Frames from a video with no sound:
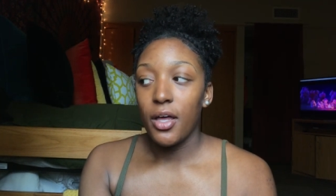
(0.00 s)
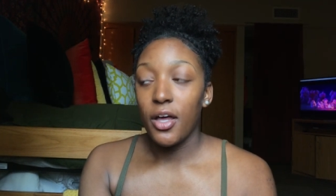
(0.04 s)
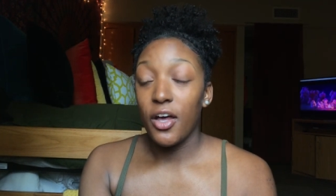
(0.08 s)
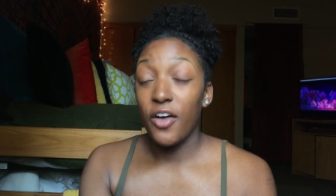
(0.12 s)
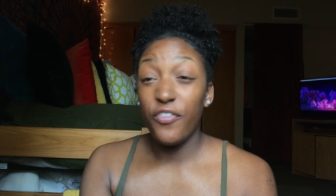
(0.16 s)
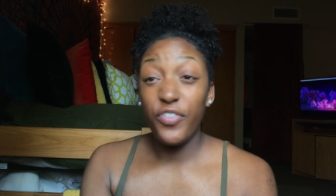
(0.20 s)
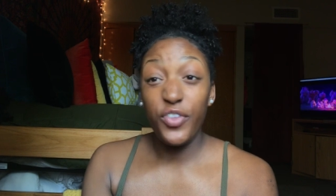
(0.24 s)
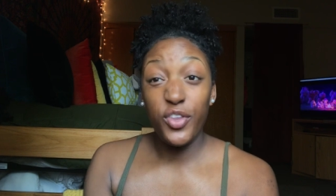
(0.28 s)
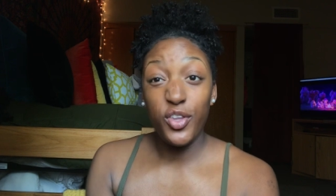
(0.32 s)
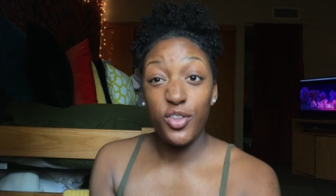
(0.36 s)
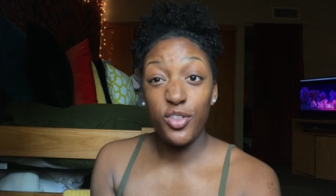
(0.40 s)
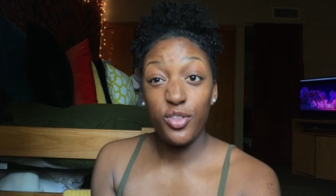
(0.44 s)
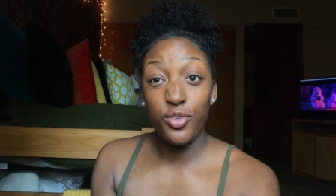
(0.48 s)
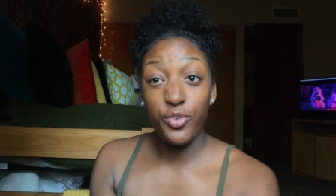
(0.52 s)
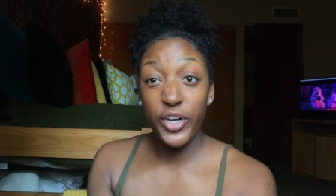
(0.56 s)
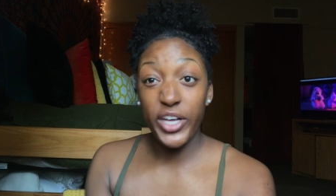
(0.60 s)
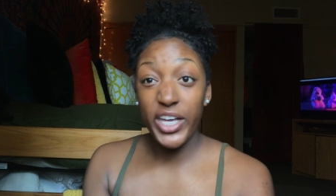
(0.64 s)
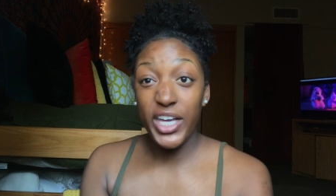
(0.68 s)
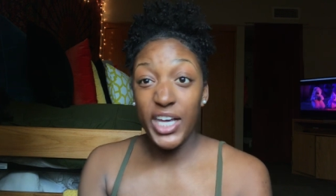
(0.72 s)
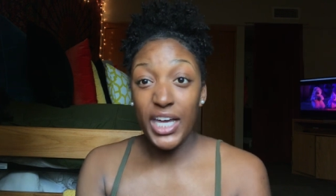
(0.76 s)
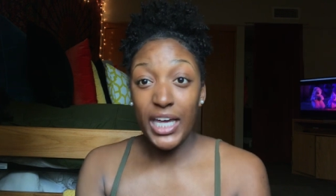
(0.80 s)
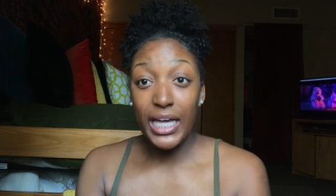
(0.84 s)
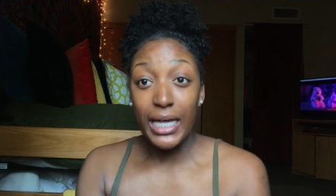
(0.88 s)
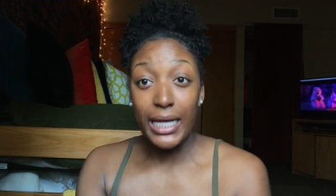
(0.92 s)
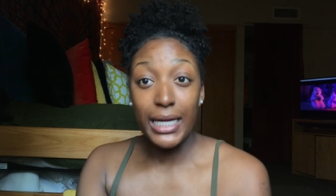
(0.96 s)
of the
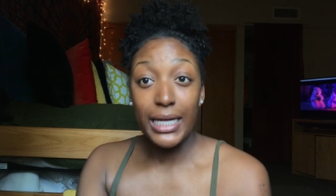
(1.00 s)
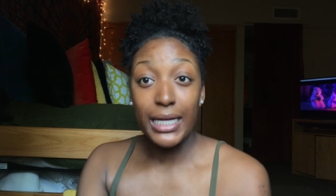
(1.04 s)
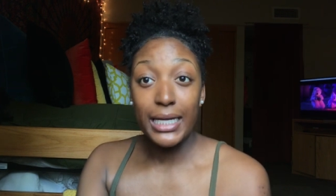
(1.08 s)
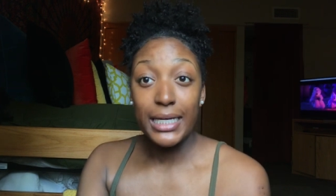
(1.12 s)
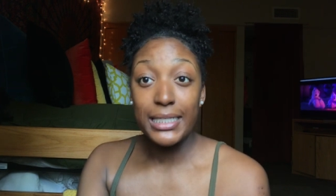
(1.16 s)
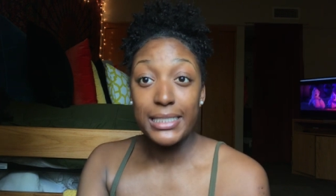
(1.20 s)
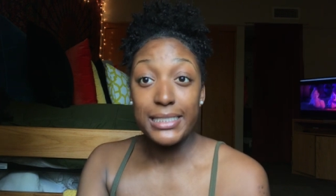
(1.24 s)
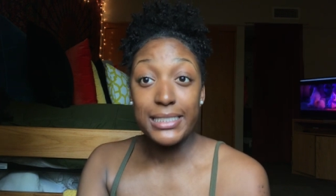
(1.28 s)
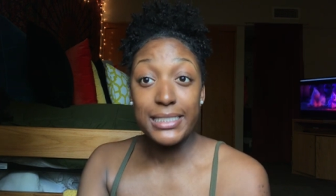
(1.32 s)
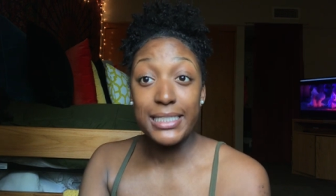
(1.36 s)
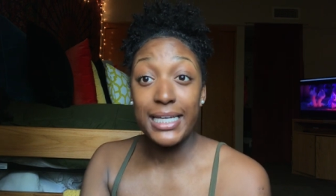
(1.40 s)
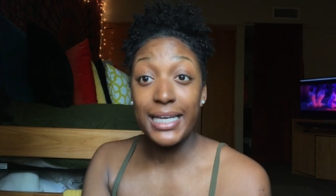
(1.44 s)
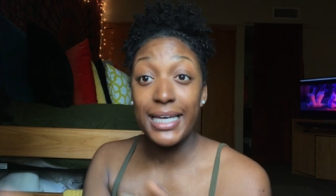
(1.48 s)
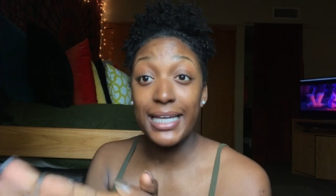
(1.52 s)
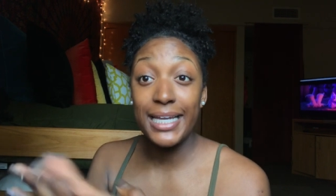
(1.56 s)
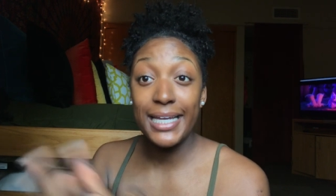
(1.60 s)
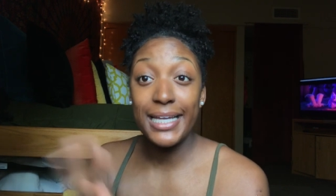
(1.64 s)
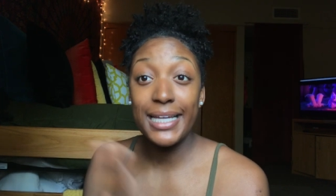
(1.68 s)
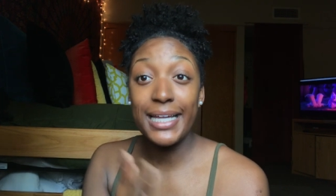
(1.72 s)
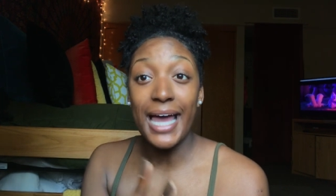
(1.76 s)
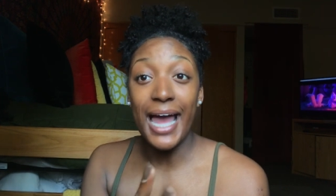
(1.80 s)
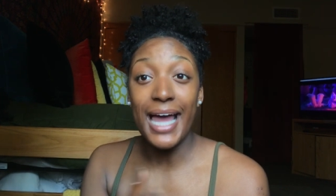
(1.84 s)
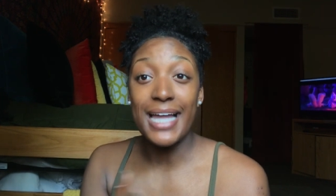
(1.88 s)
three did it.